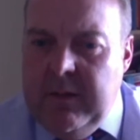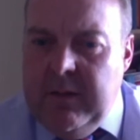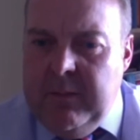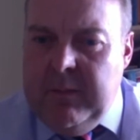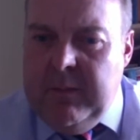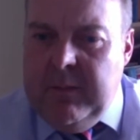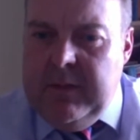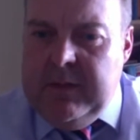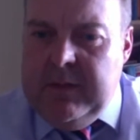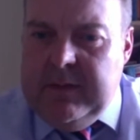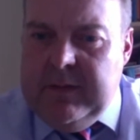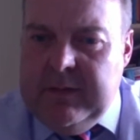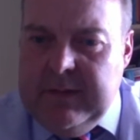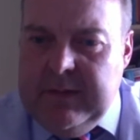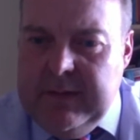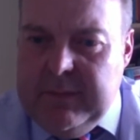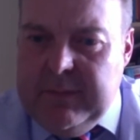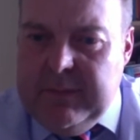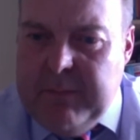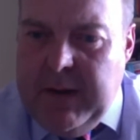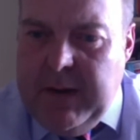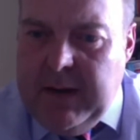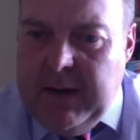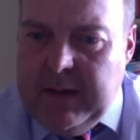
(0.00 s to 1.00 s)

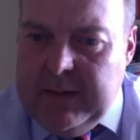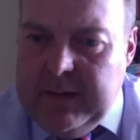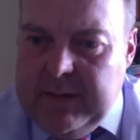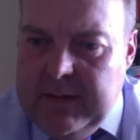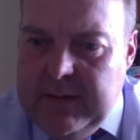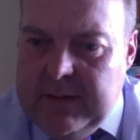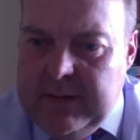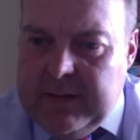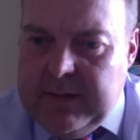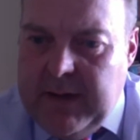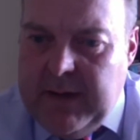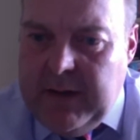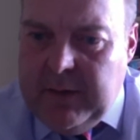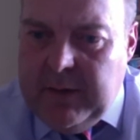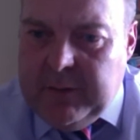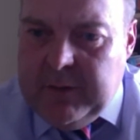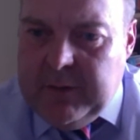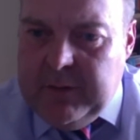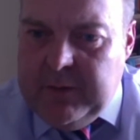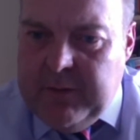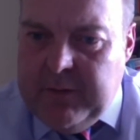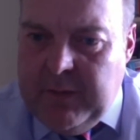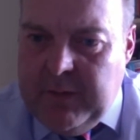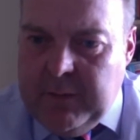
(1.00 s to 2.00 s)
Mrs. Bell, is it entirely up
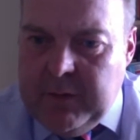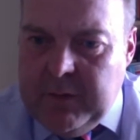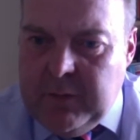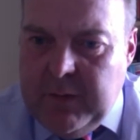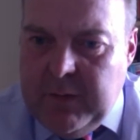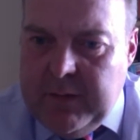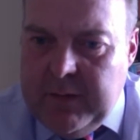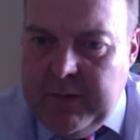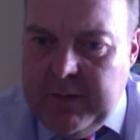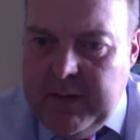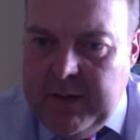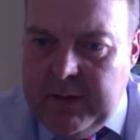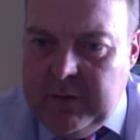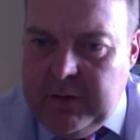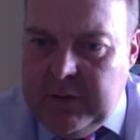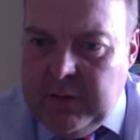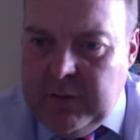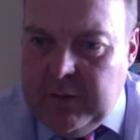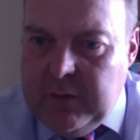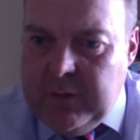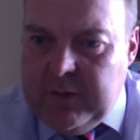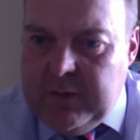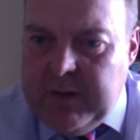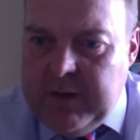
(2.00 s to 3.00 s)
to families whether their
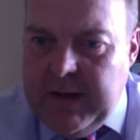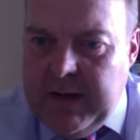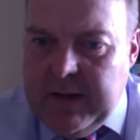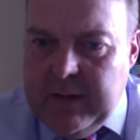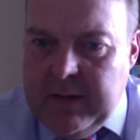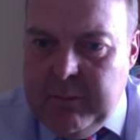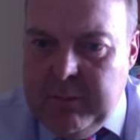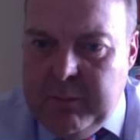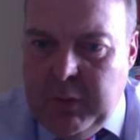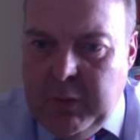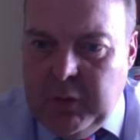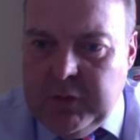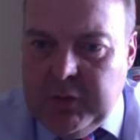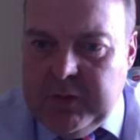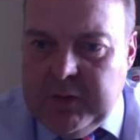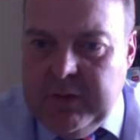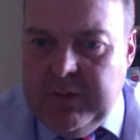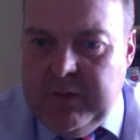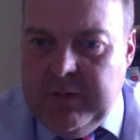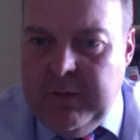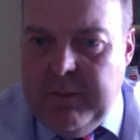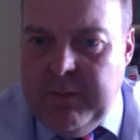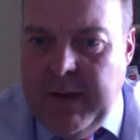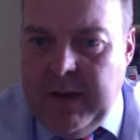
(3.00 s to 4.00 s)
children take the bus
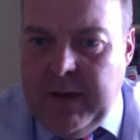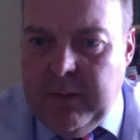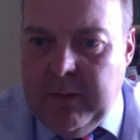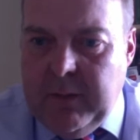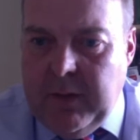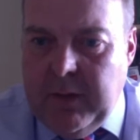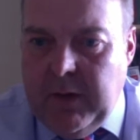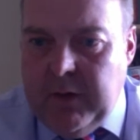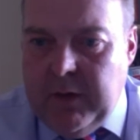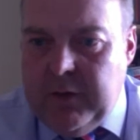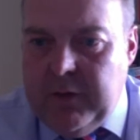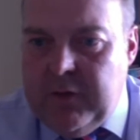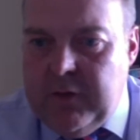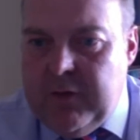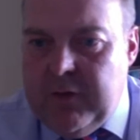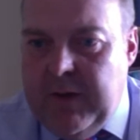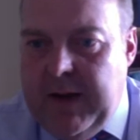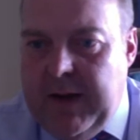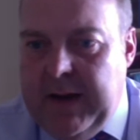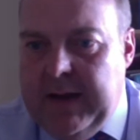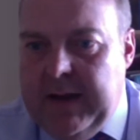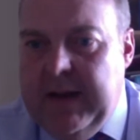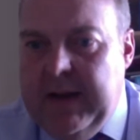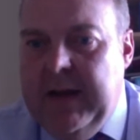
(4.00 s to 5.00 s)
if available or
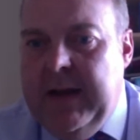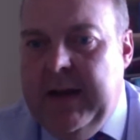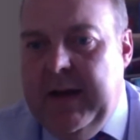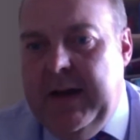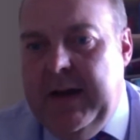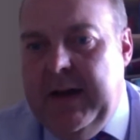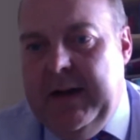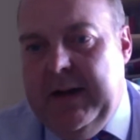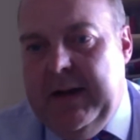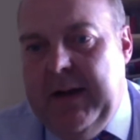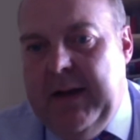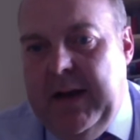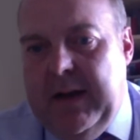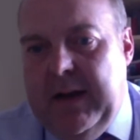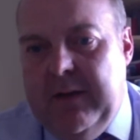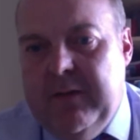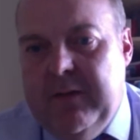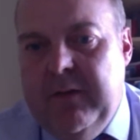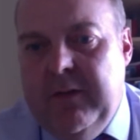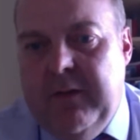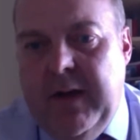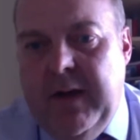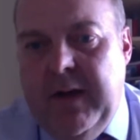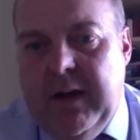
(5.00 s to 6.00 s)
train, again if
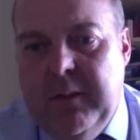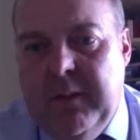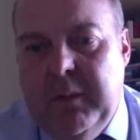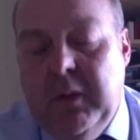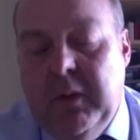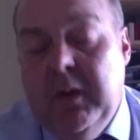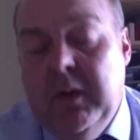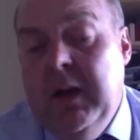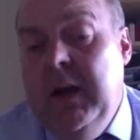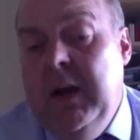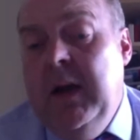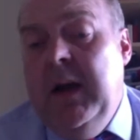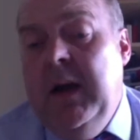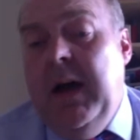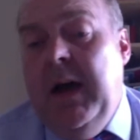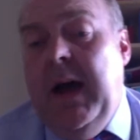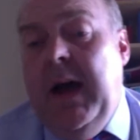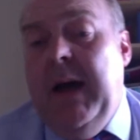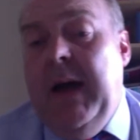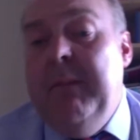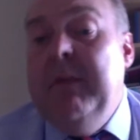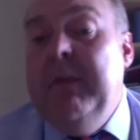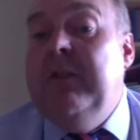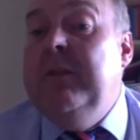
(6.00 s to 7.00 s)
available?
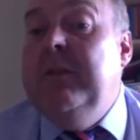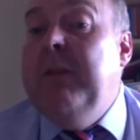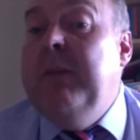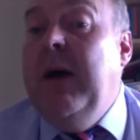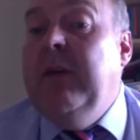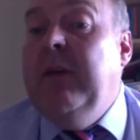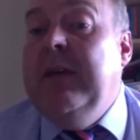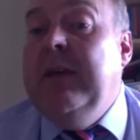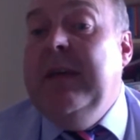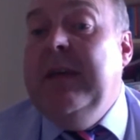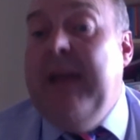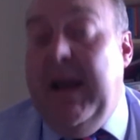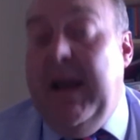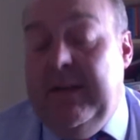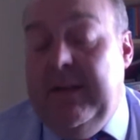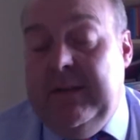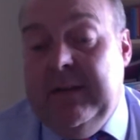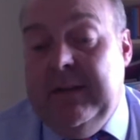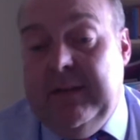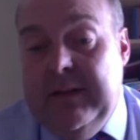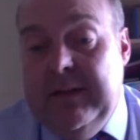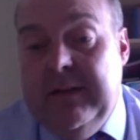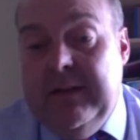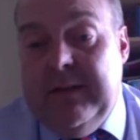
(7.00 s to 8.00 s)
Mrs. Bell, yes,
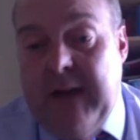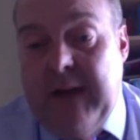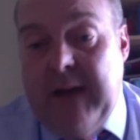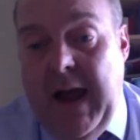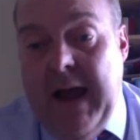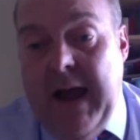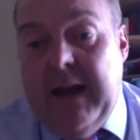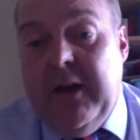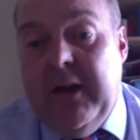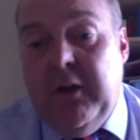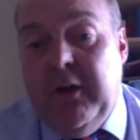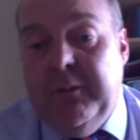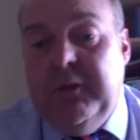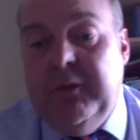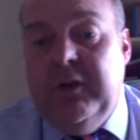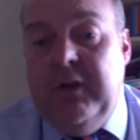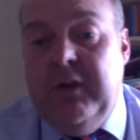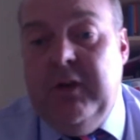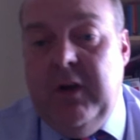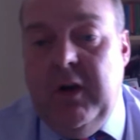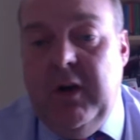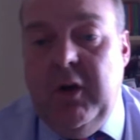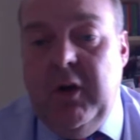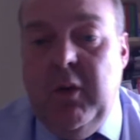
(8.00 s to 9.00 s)
it's entirely up to
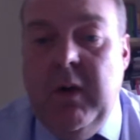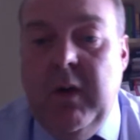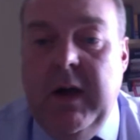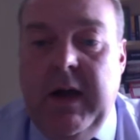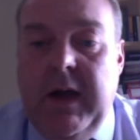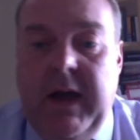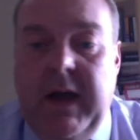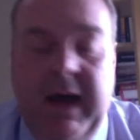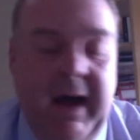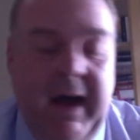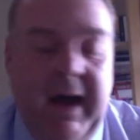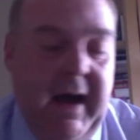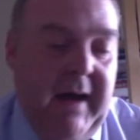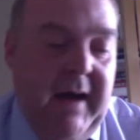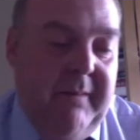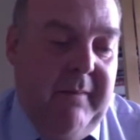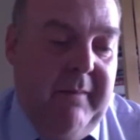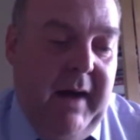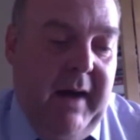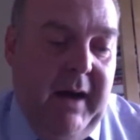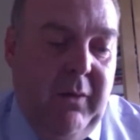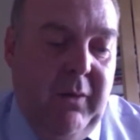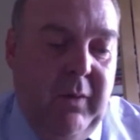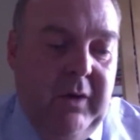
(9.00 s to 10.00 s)
you.
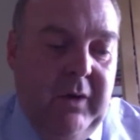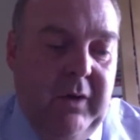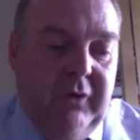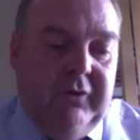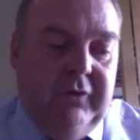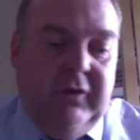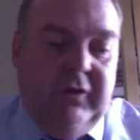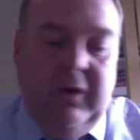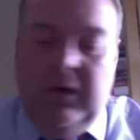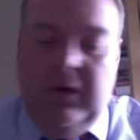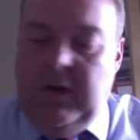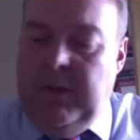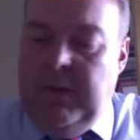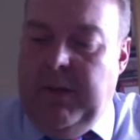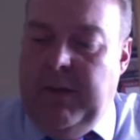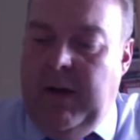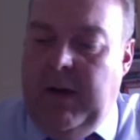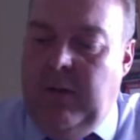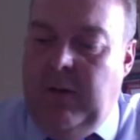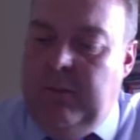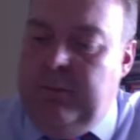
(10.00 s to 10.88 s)
I will talk about